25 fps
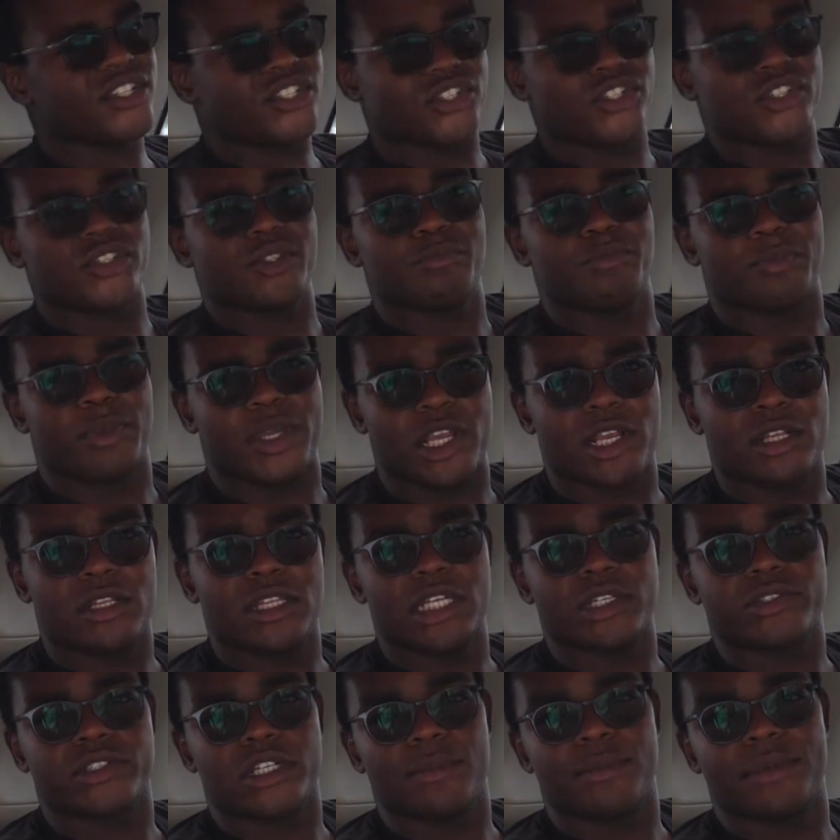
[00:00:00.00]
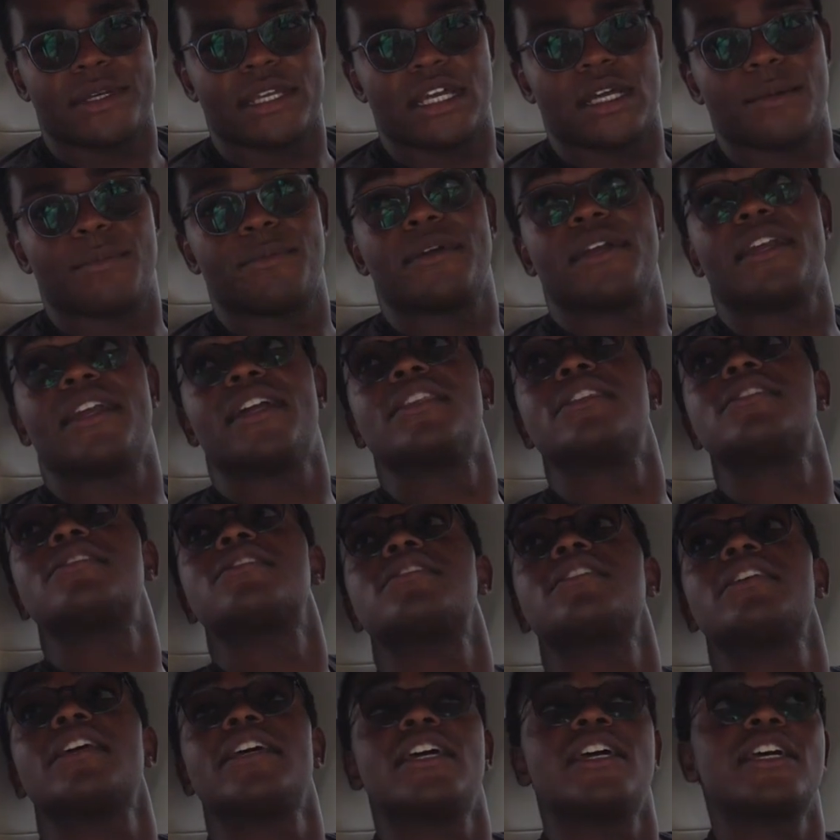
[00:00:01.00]
is just barely rubbing up
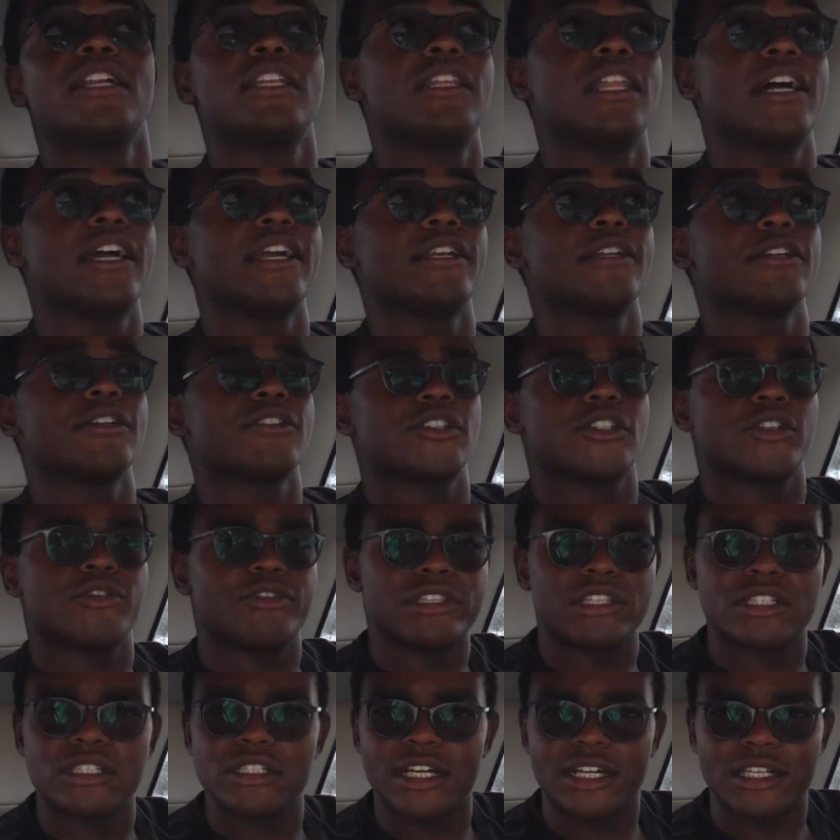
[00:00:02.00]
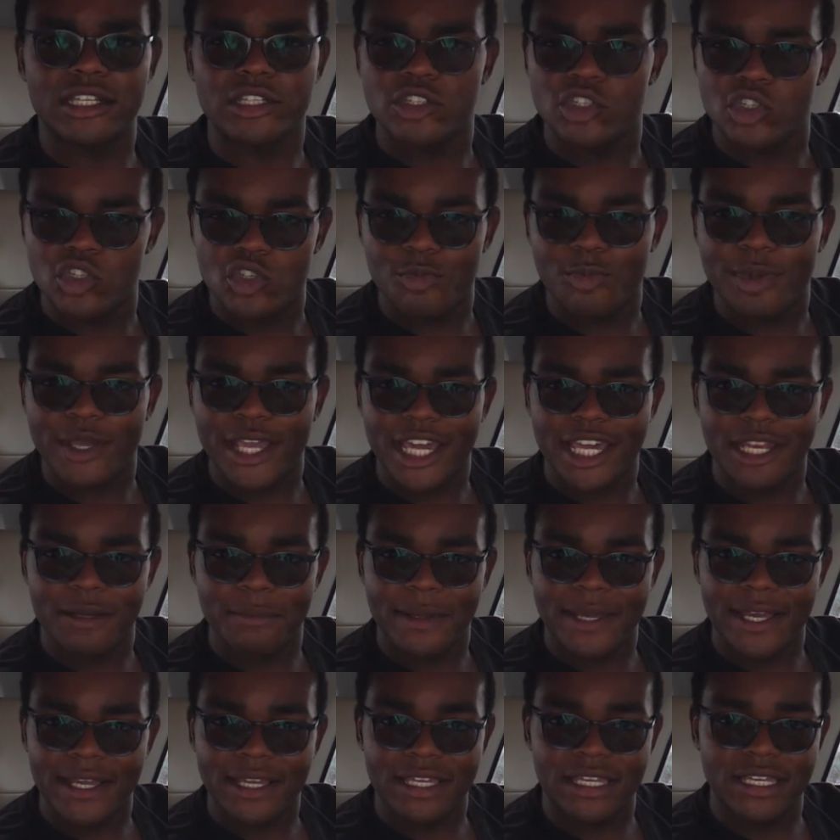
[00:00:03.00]
against the headliner, so it's not too
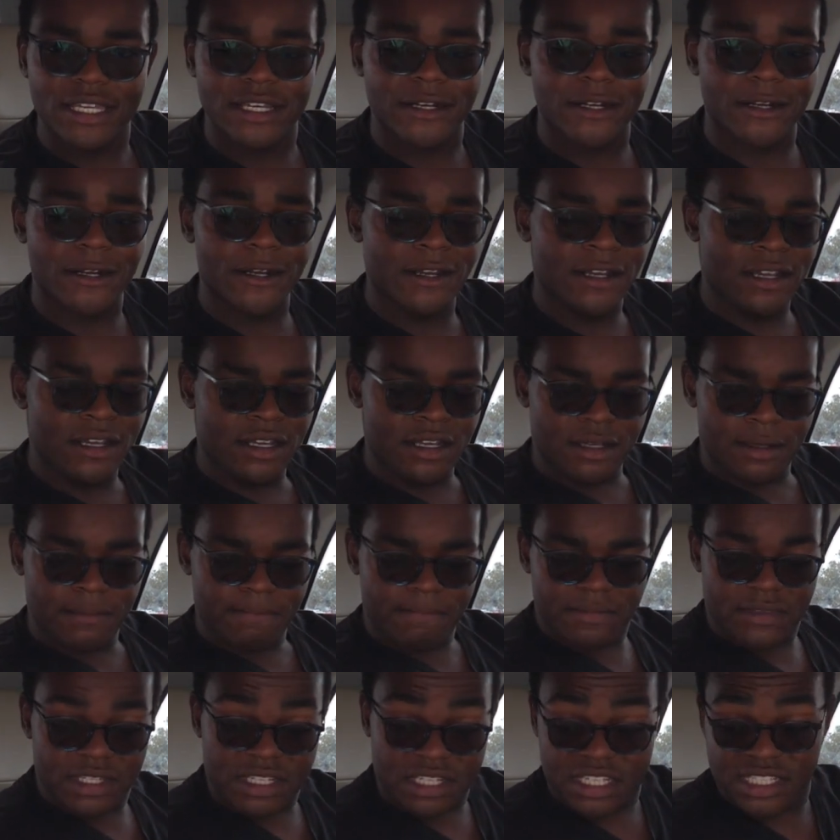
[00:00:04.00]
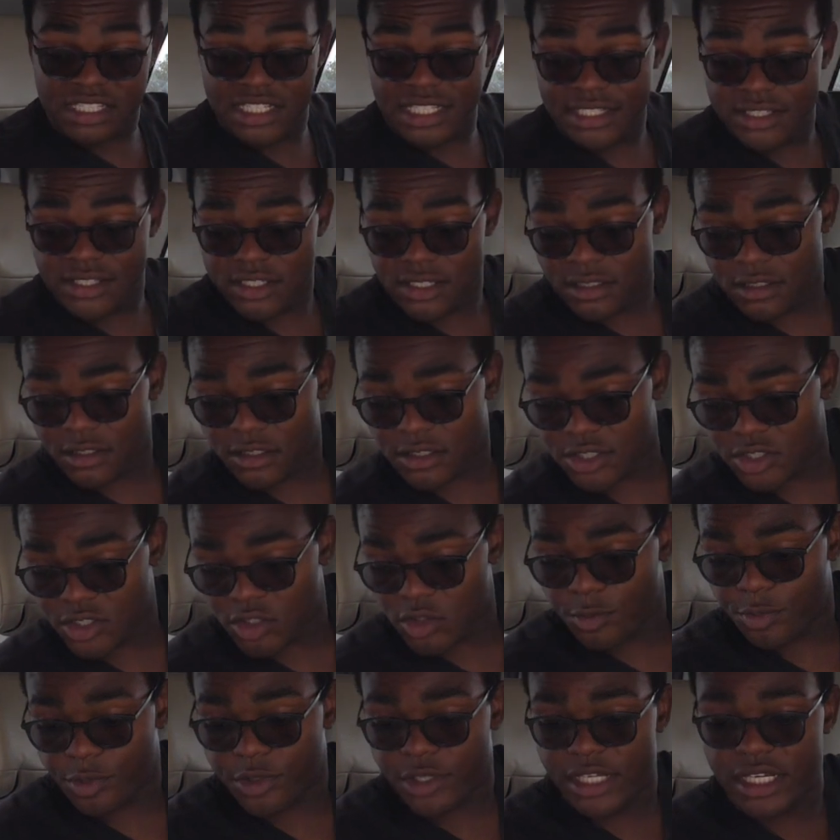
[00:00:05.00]
bad back here. The seats are
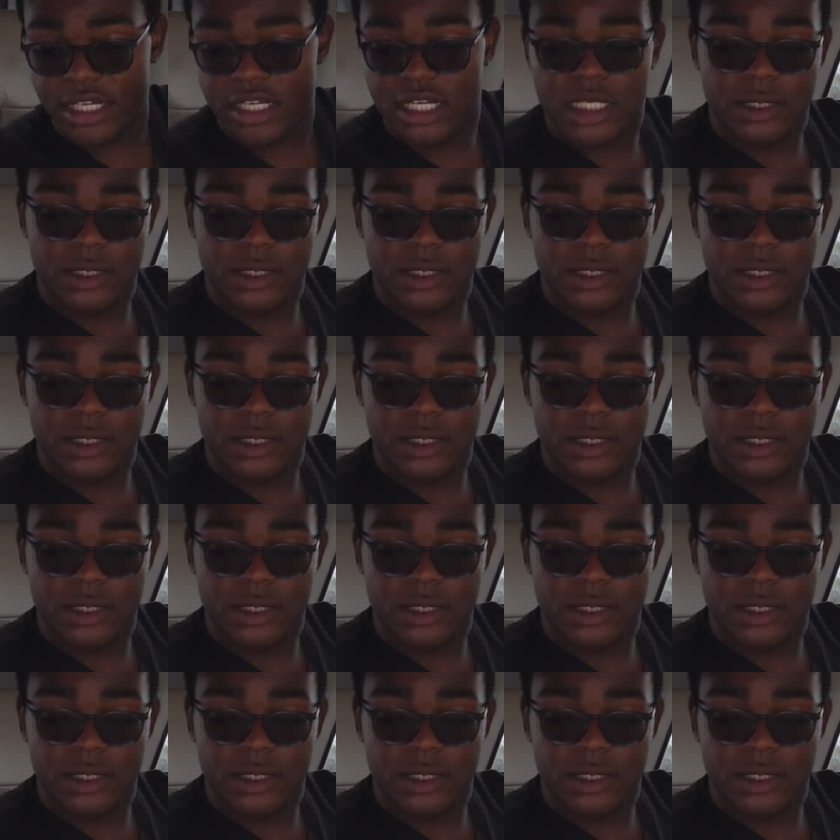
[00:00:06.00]
also pretty